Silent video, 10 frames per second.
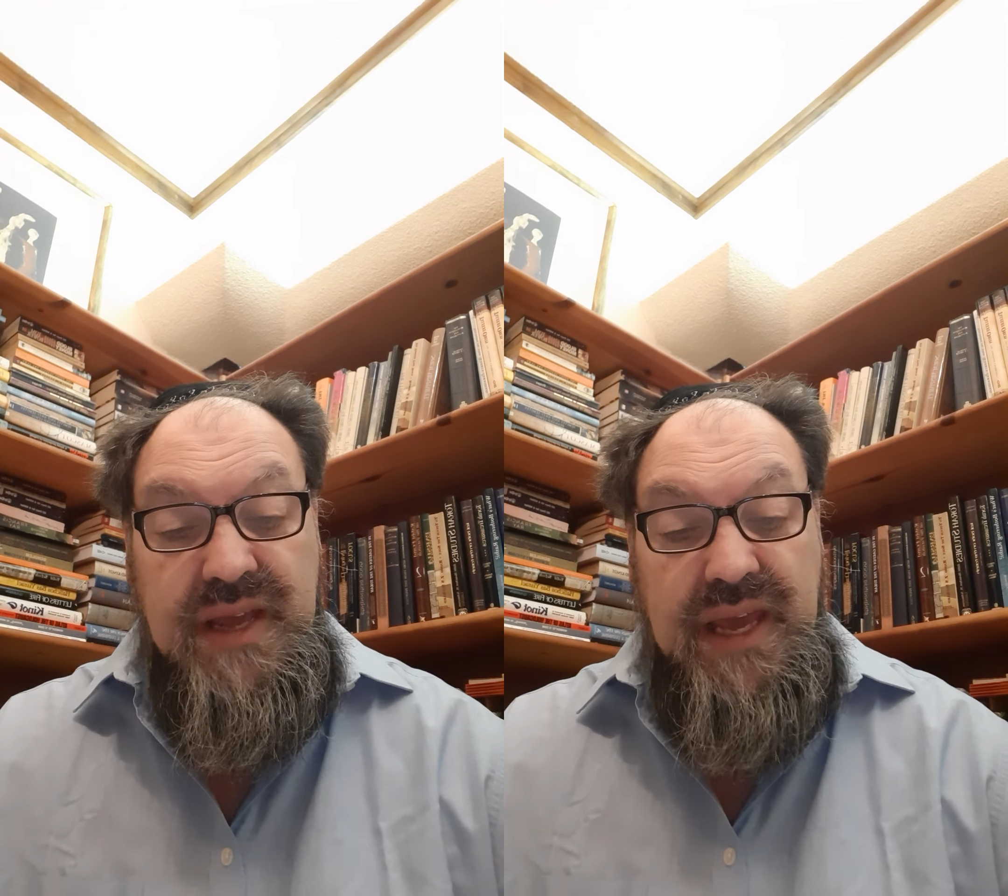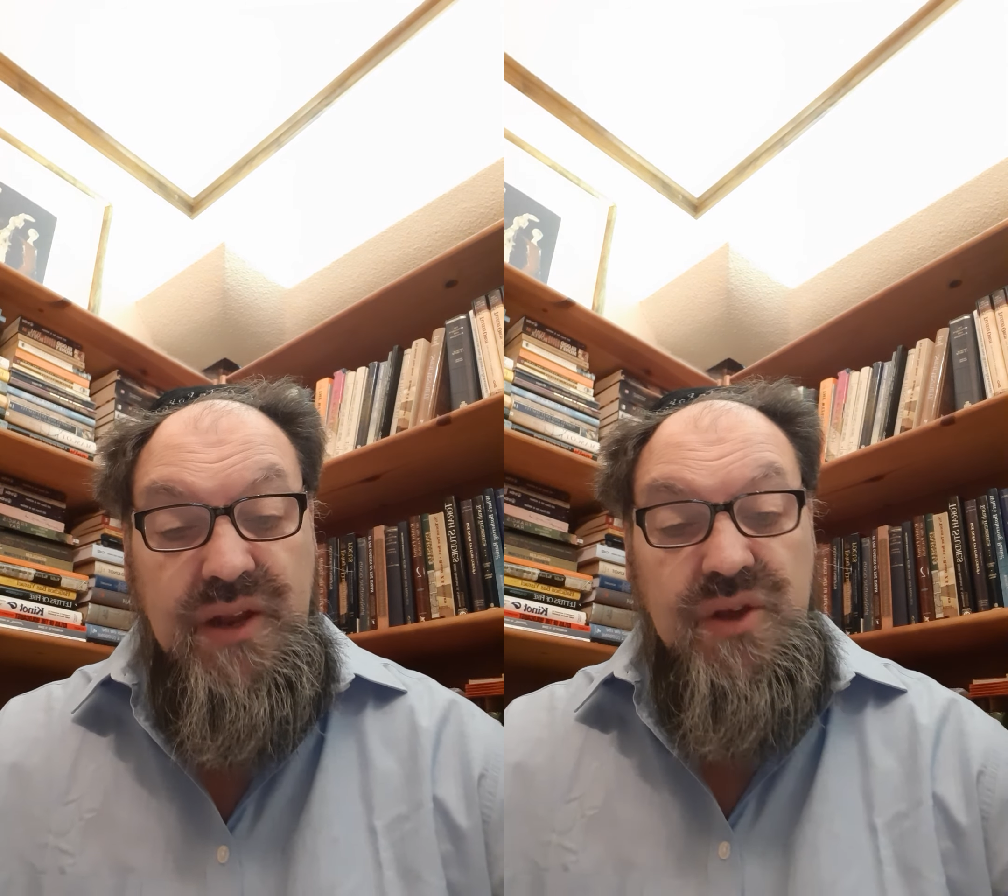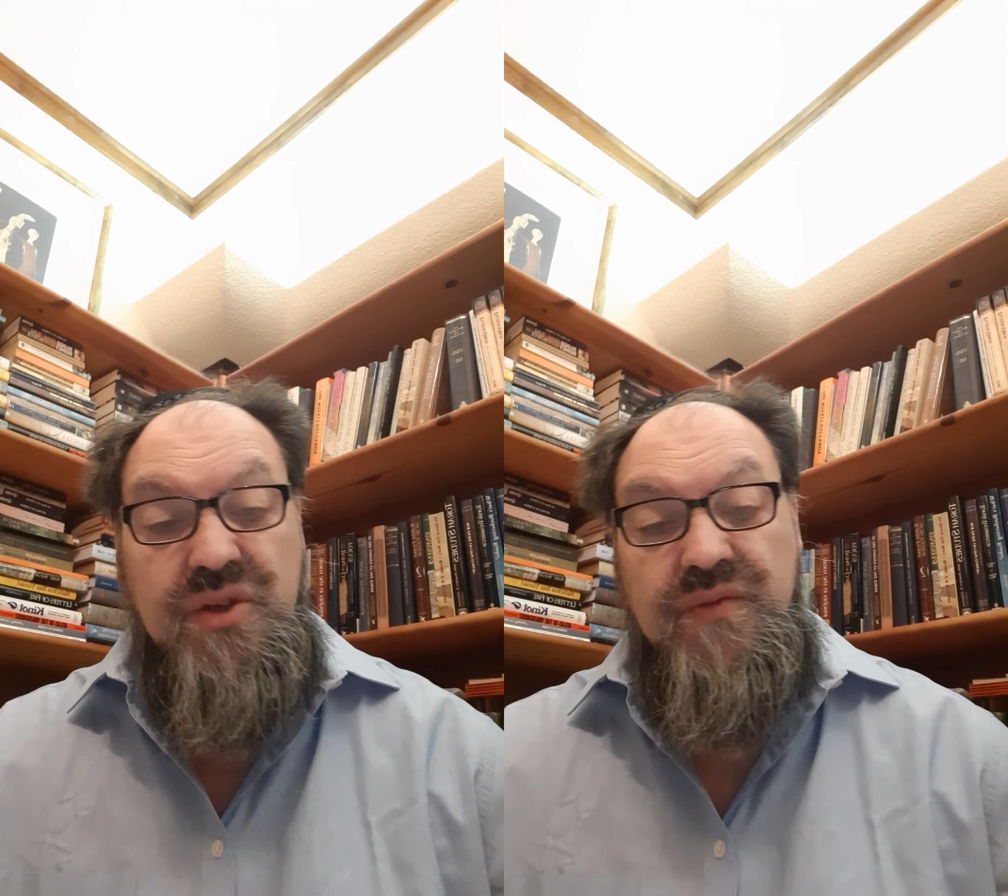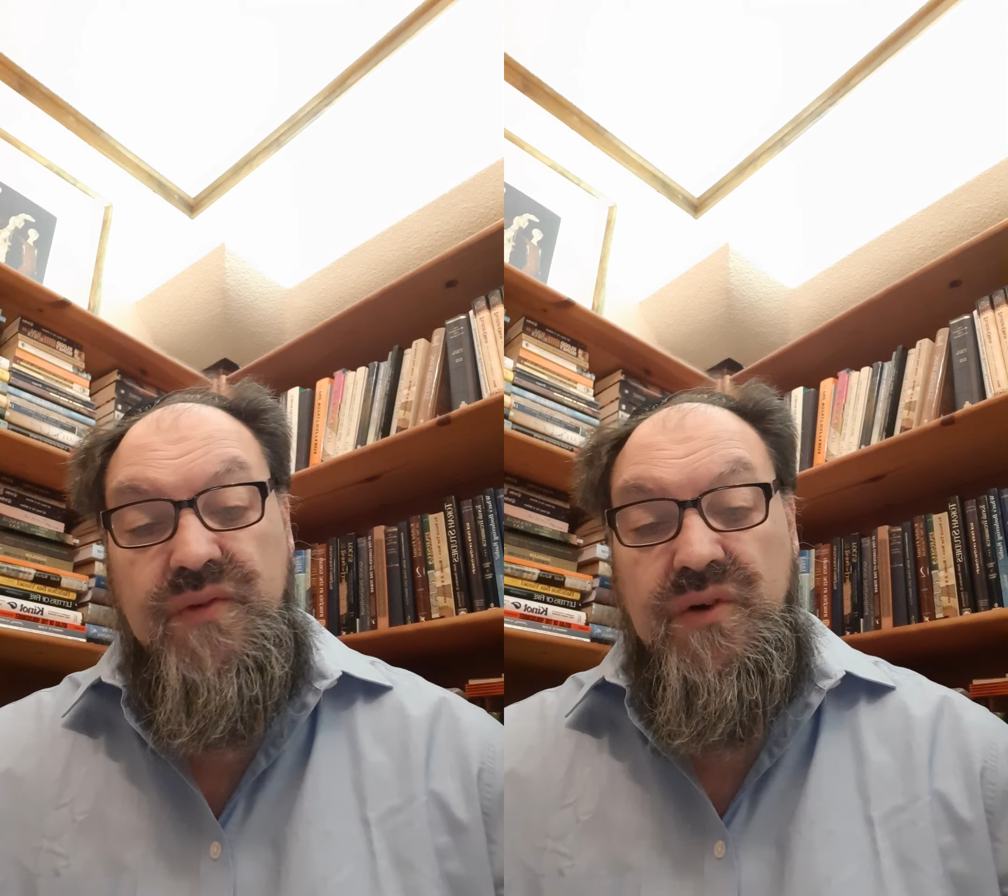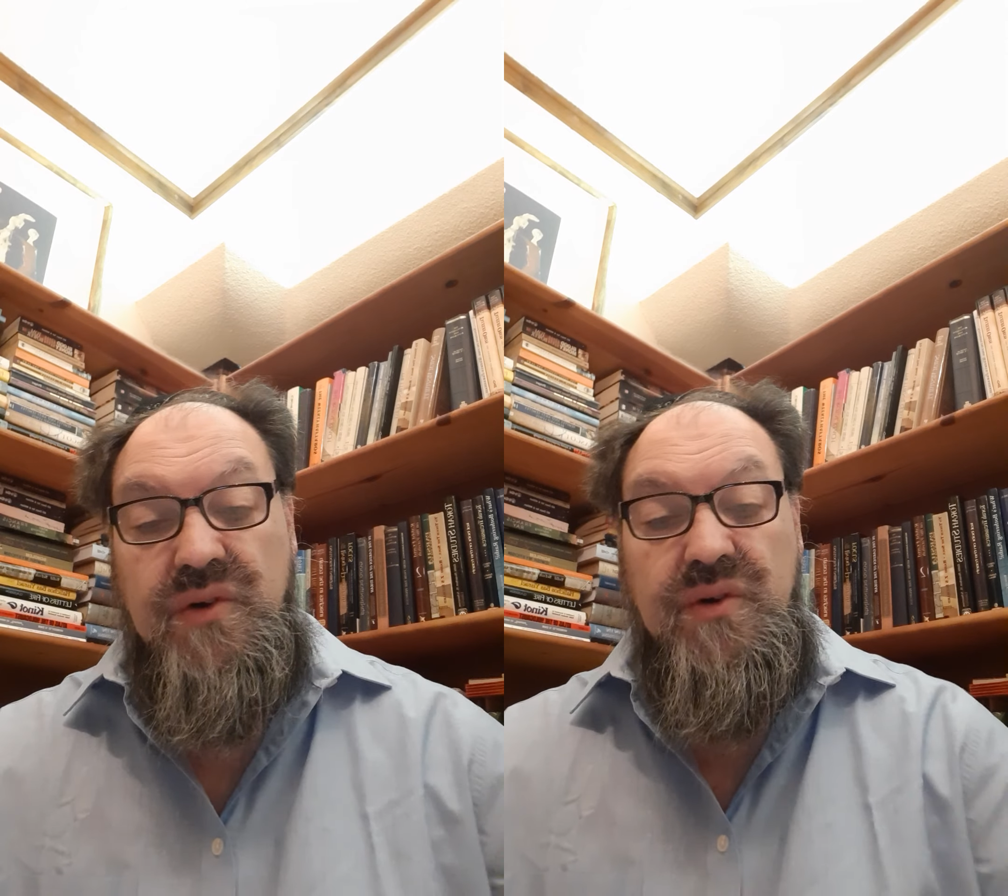Kiddush
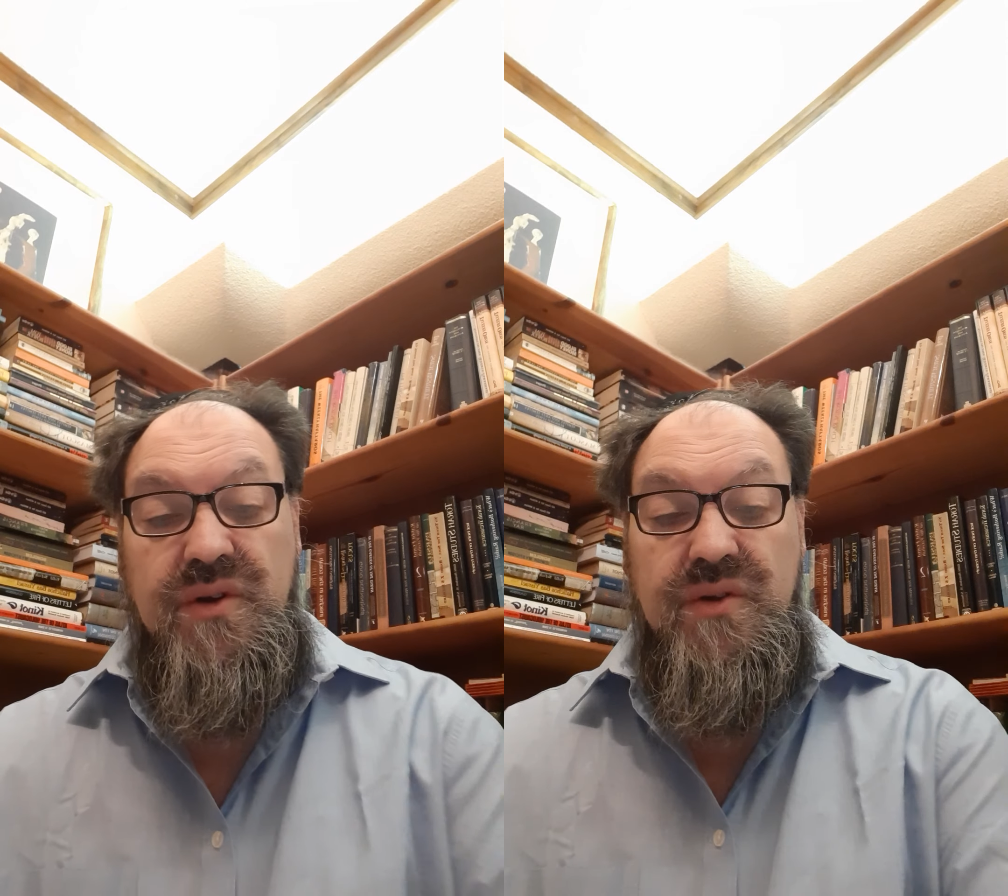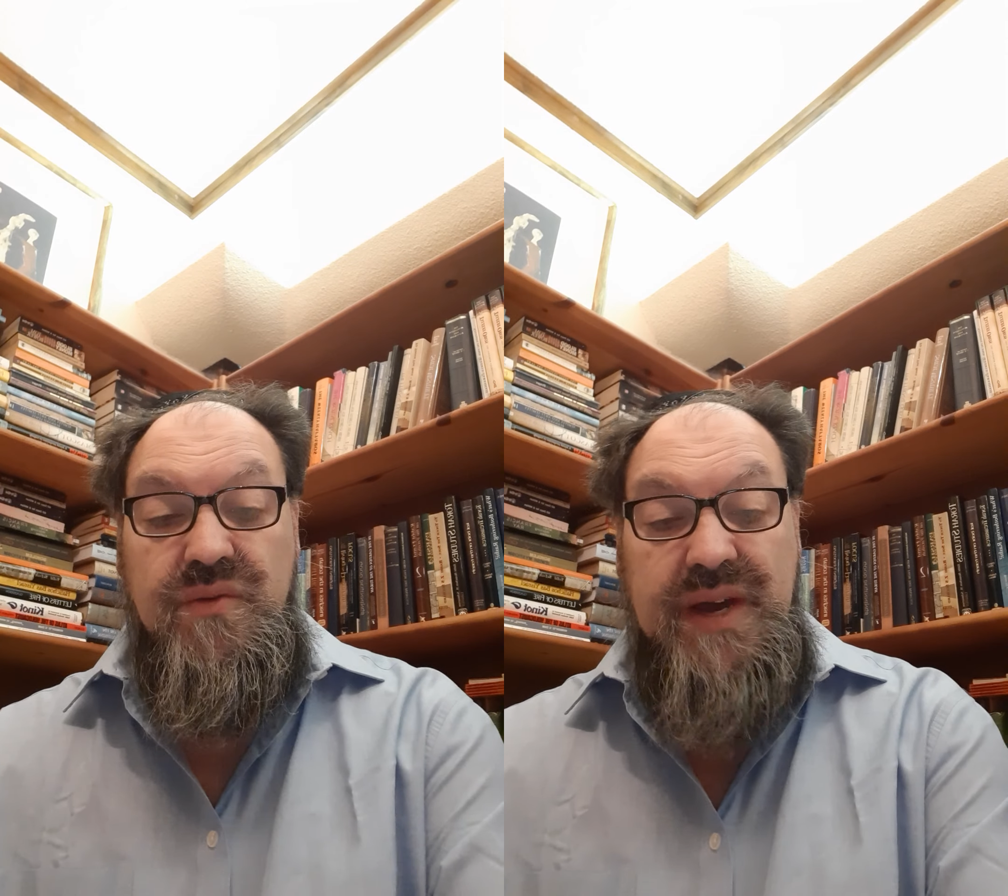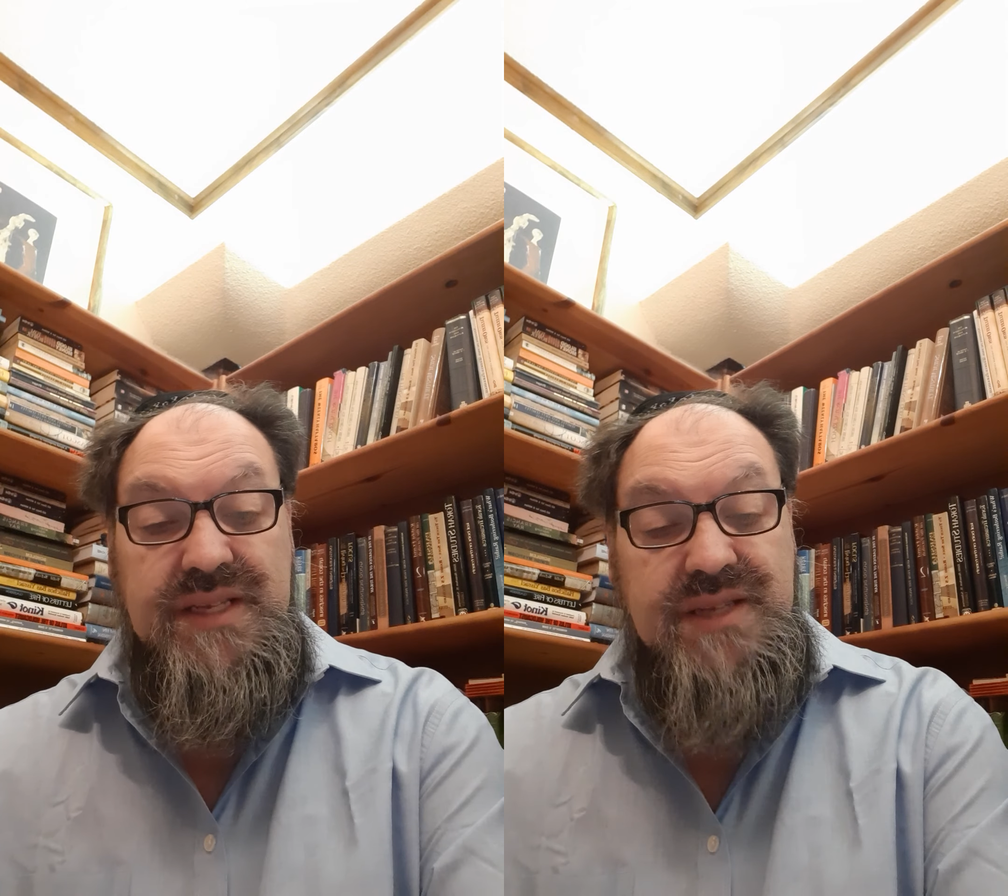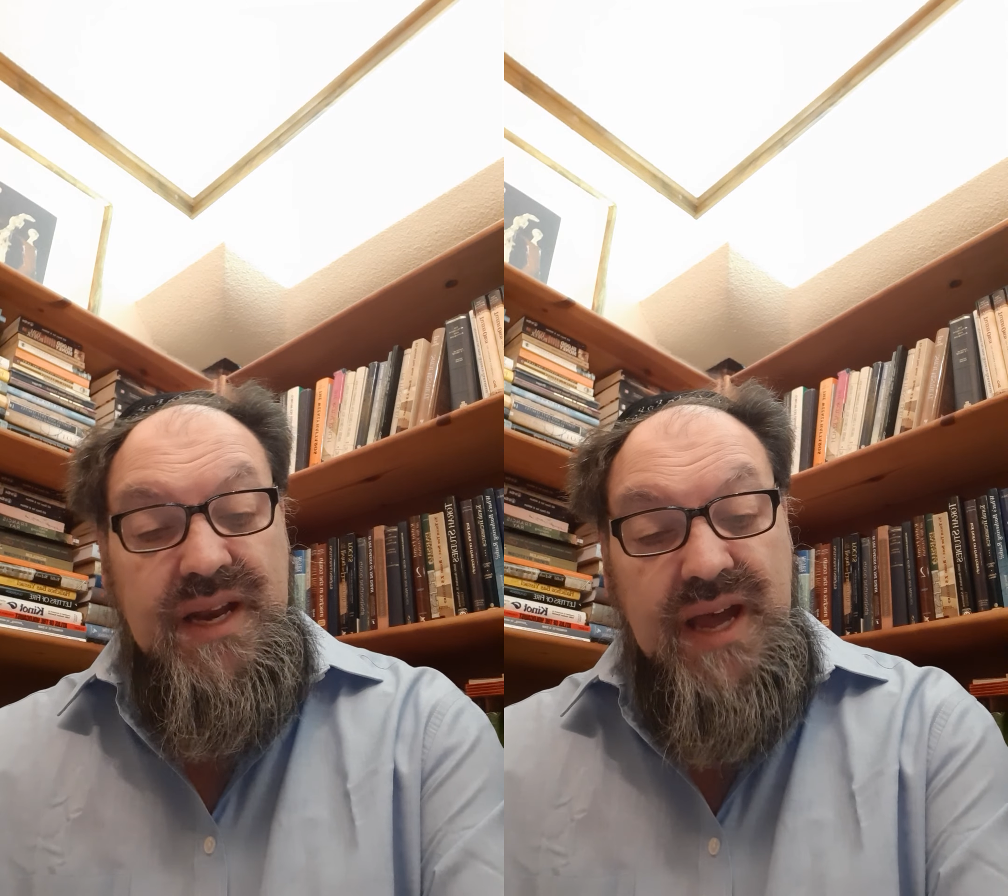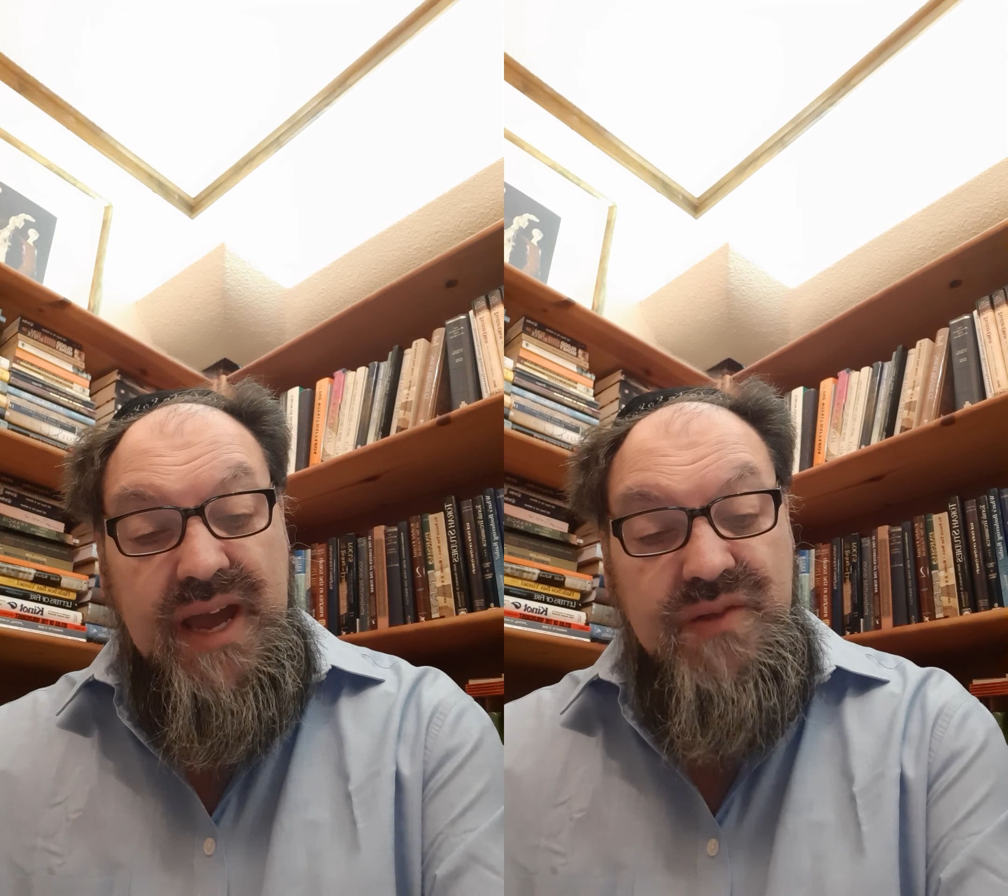for Wednesday
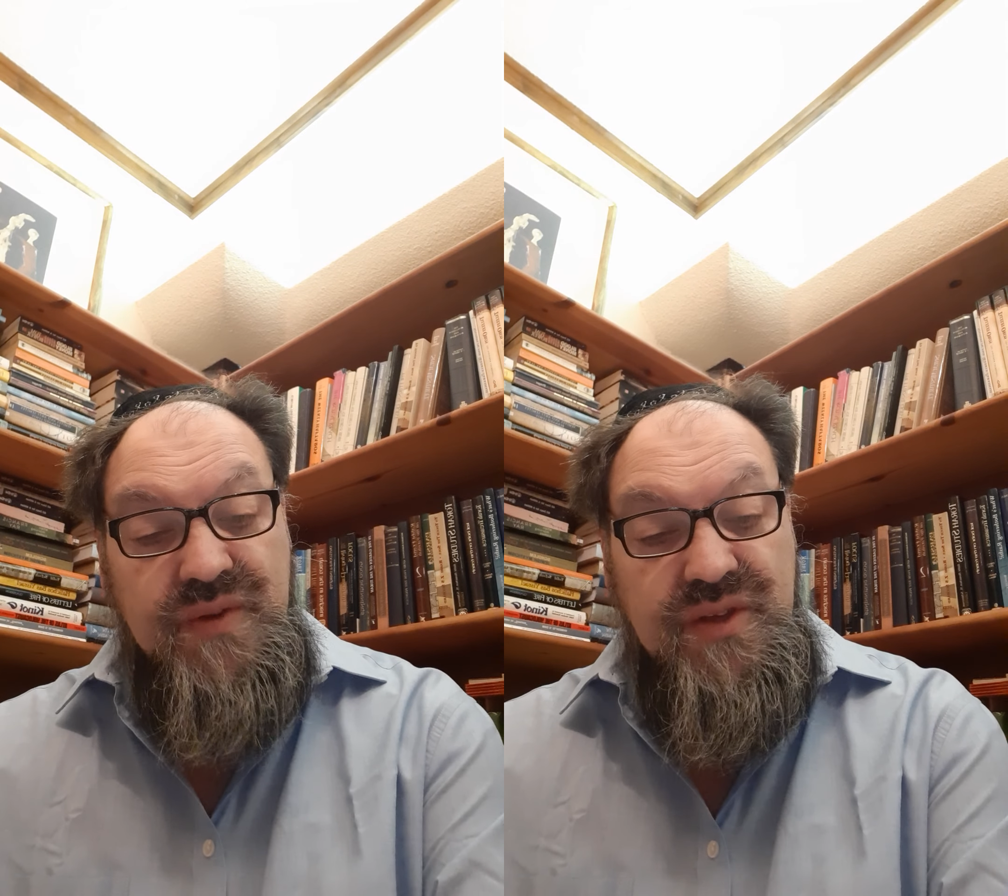night,